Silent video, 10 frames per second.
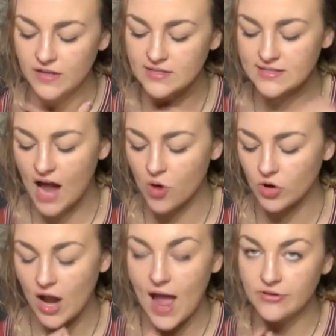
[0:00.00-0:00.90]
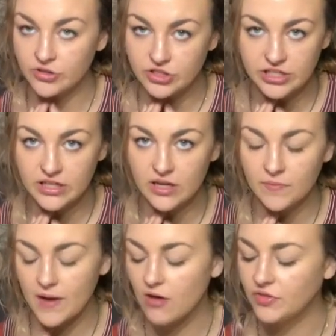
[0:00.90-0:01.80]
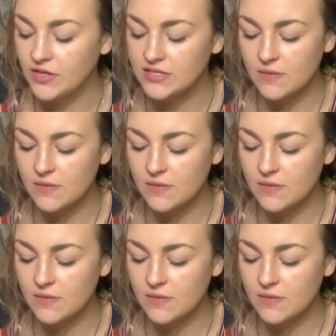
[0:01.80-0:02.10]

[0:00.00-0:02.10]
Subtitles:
like sour energy about this.